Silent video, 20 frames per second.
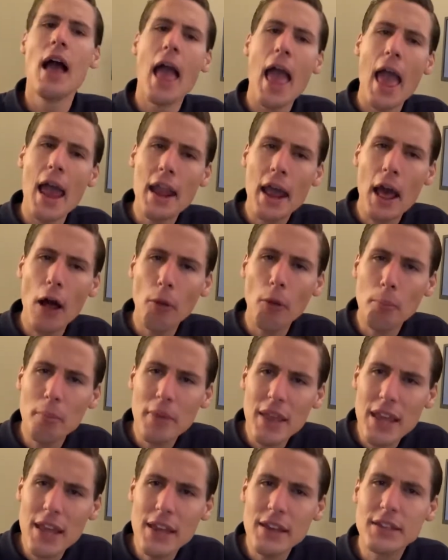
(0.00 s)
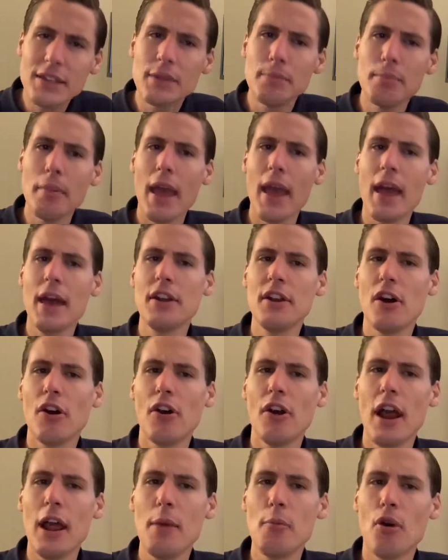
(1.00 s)
and help me demand
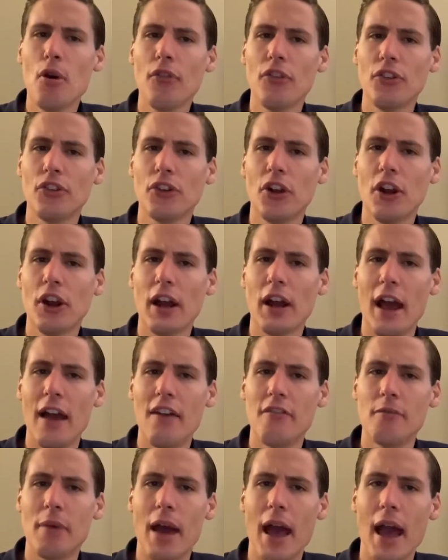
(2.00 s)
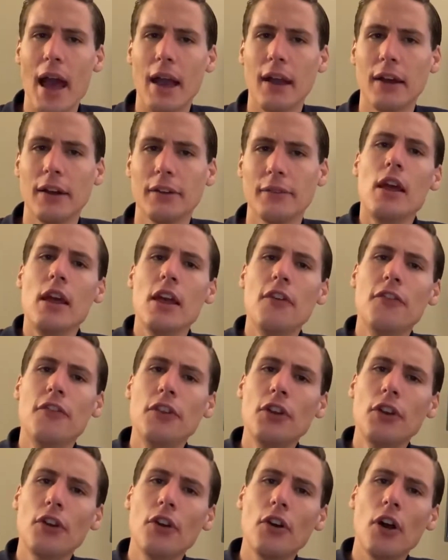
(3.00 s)
our Amorphous Archive back. If
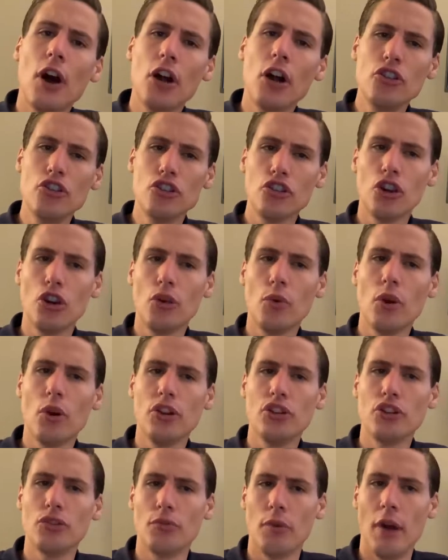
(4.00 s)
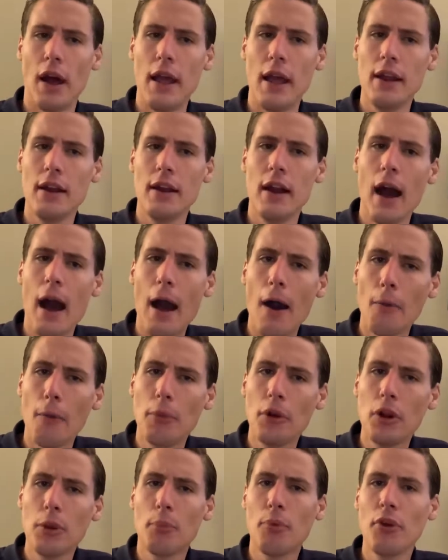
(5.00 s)
you're unsure what to write, I'll
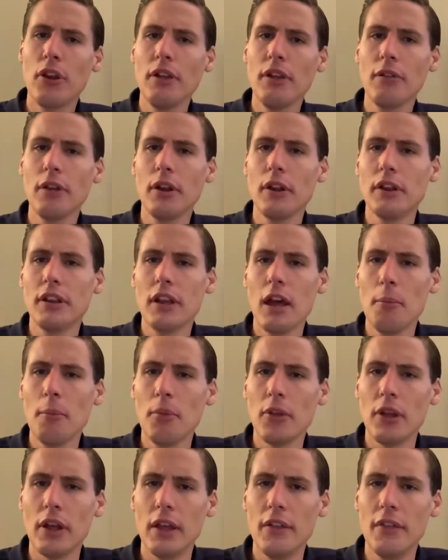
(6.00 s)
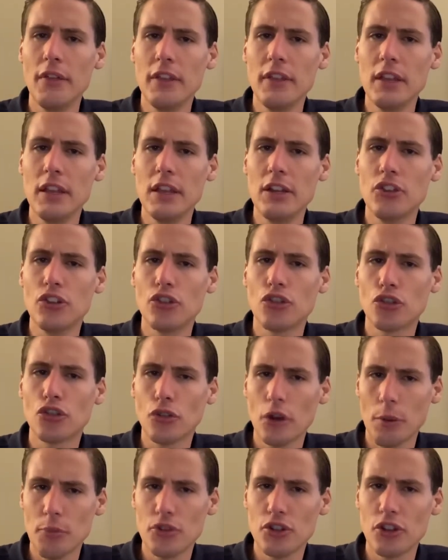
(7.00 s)
put a pre-written template in the
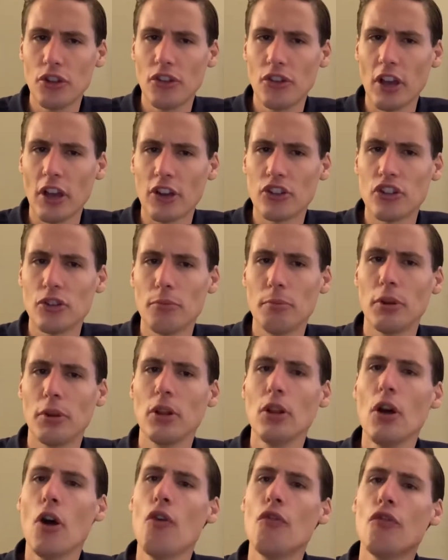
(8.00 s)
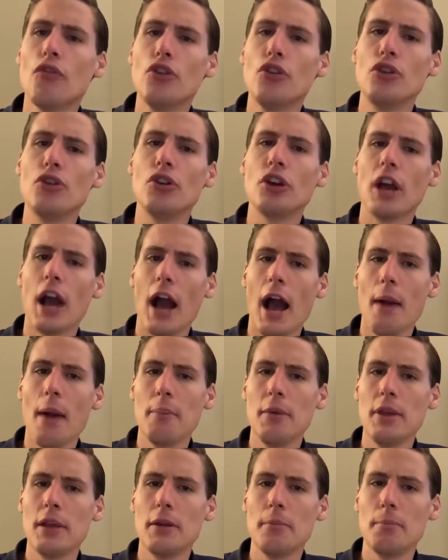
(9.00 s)
description section below for you to
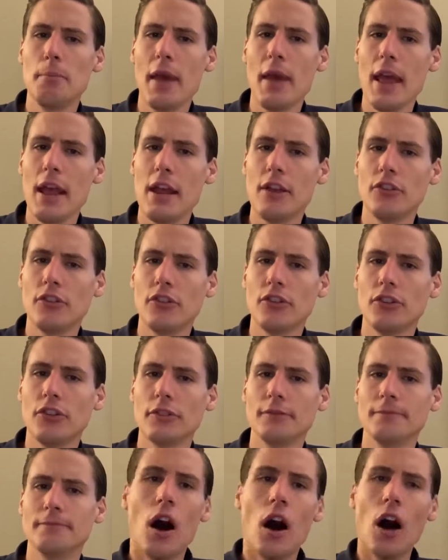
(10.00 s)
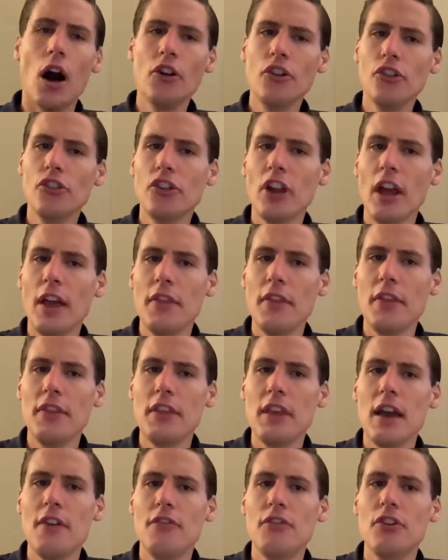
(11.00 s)
copy and paste. Understand that
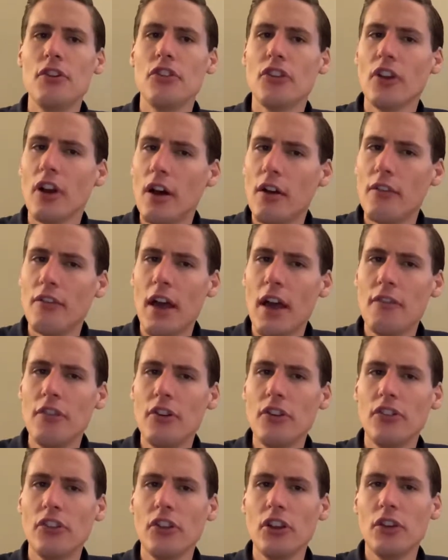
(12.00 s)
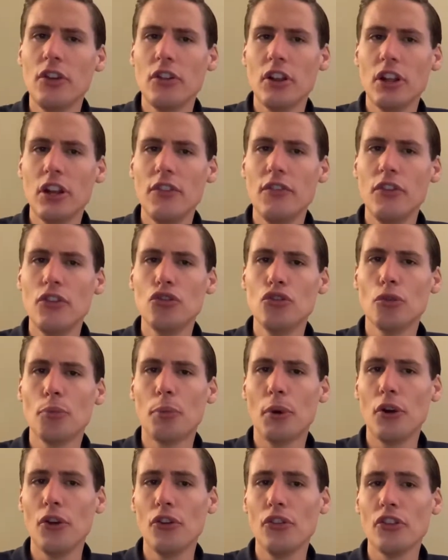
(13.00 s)
the efforts of every single individual
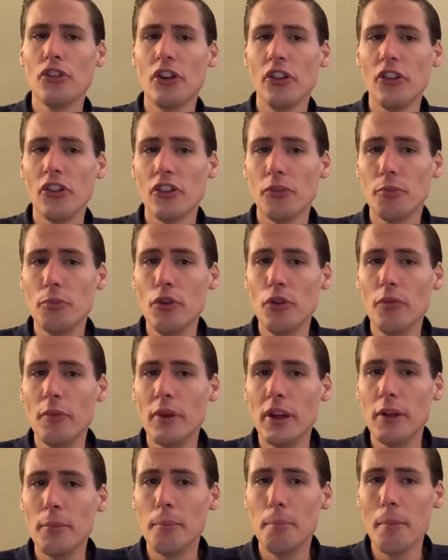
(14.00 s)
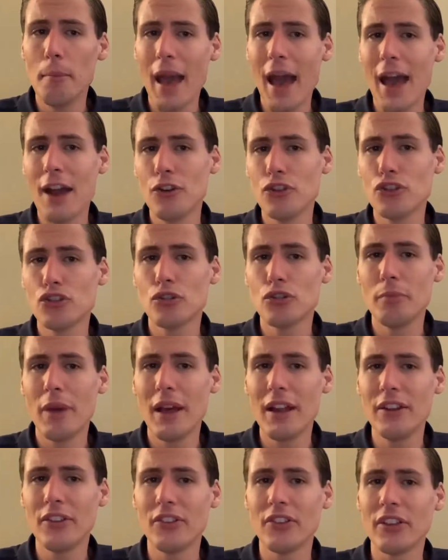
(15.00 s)
person in this movement matters
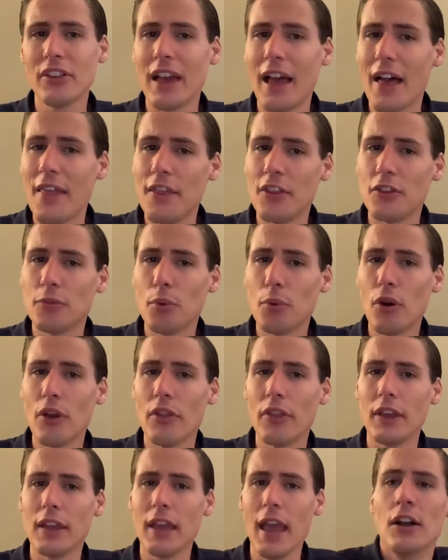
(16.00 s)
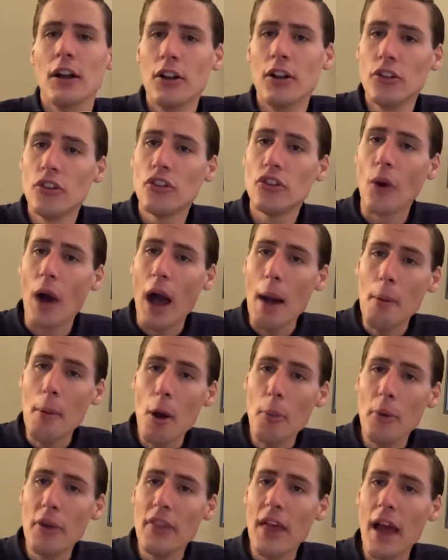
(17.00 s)
tremendously at this point in the game. So I'm
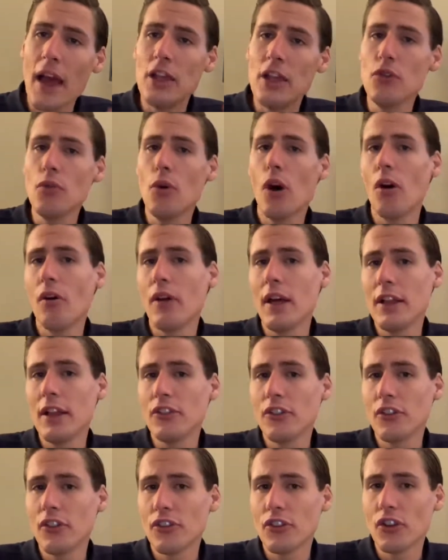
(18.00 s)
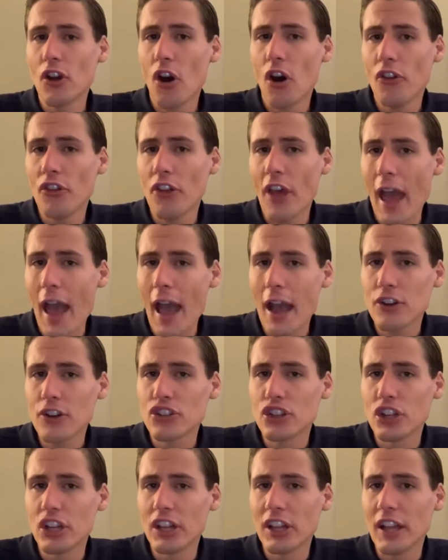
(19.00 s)
hoping that you all answer this call to
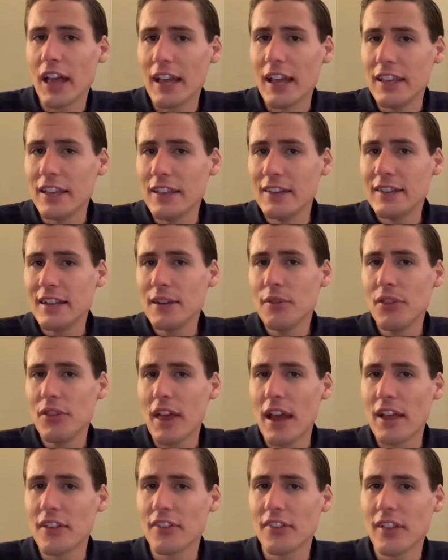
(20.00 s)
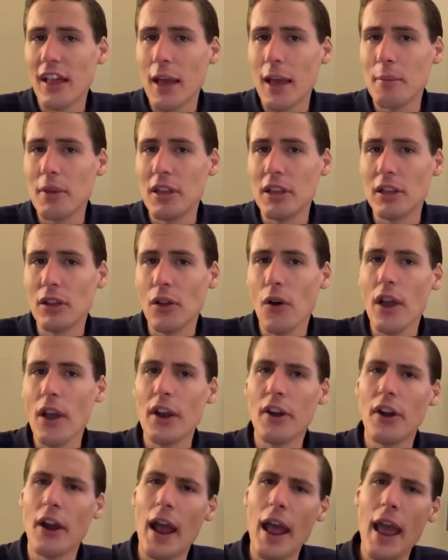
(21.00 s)
action like you did with that slimy
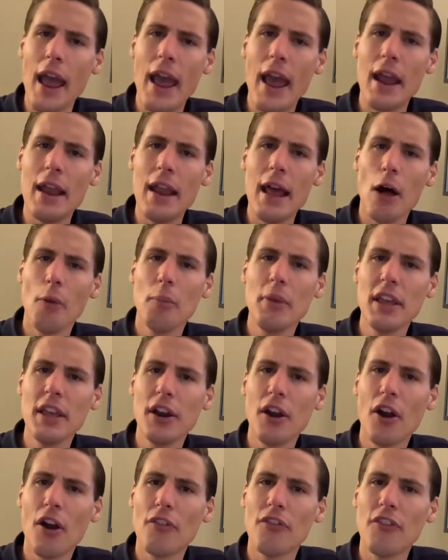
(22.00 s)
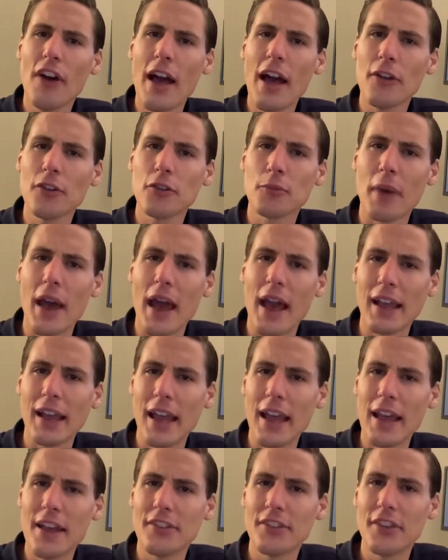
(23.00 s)
lawyer and help me get our files back
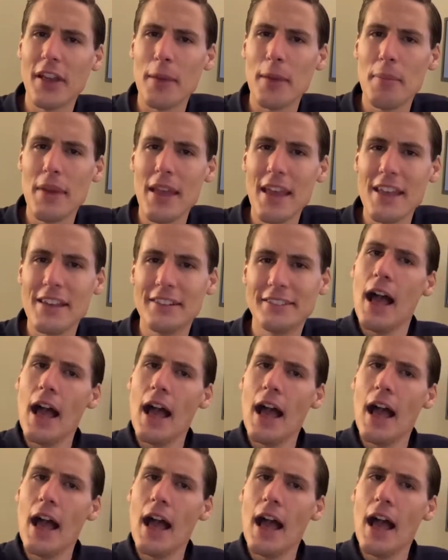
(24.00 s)
ASAP.